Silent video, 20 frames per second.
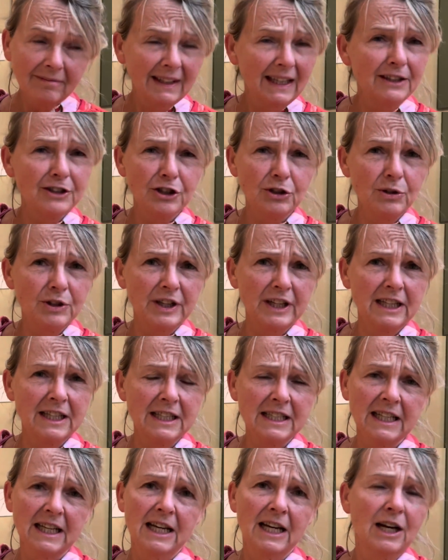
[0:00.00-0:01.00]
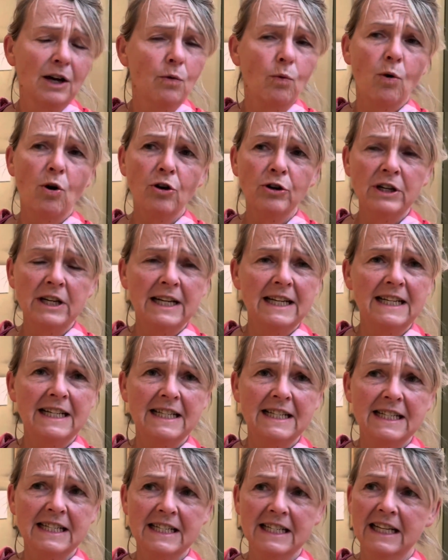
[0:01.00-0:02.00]
Two things. One
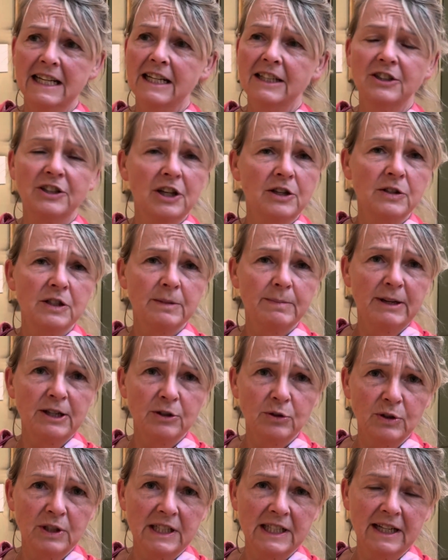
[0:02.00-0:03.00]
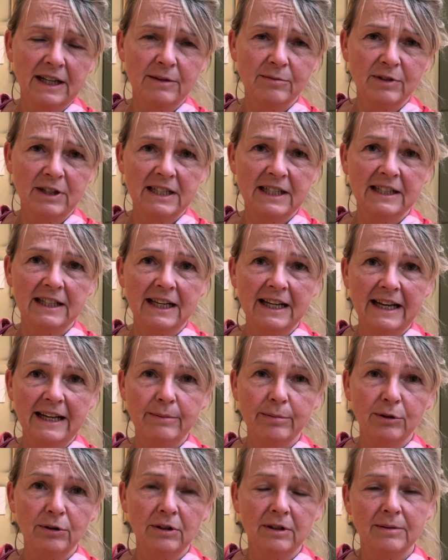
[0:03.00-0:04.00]
is, don't spend all your time reading the
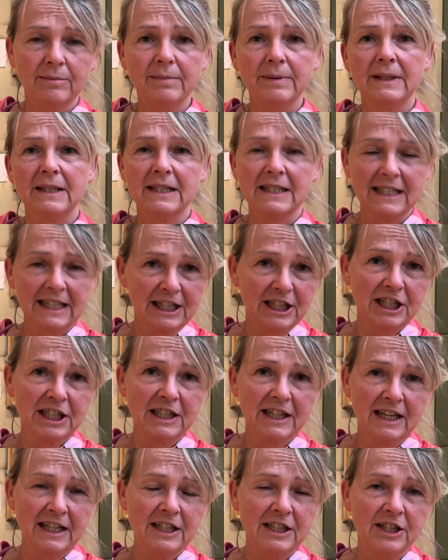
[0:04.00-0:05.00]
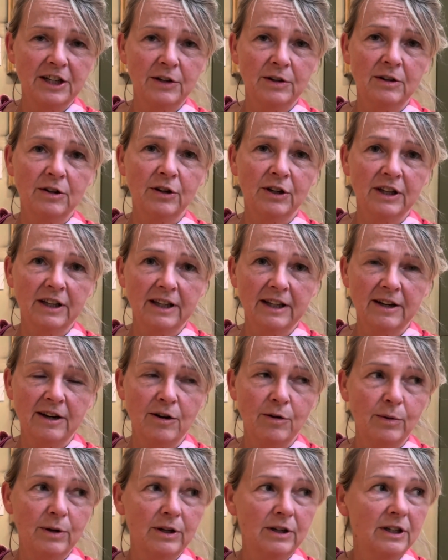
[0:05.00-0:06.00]
label, because actually then you don't look at the
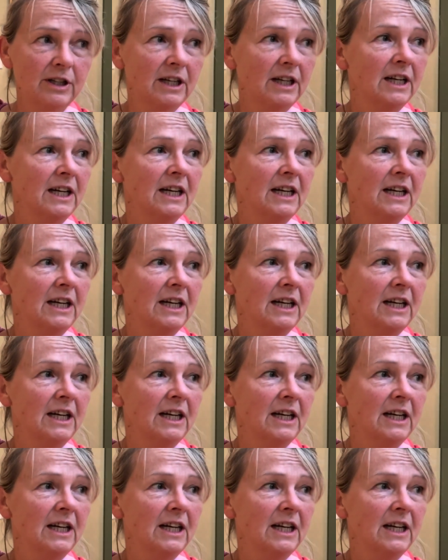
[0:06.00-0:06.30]
artwork.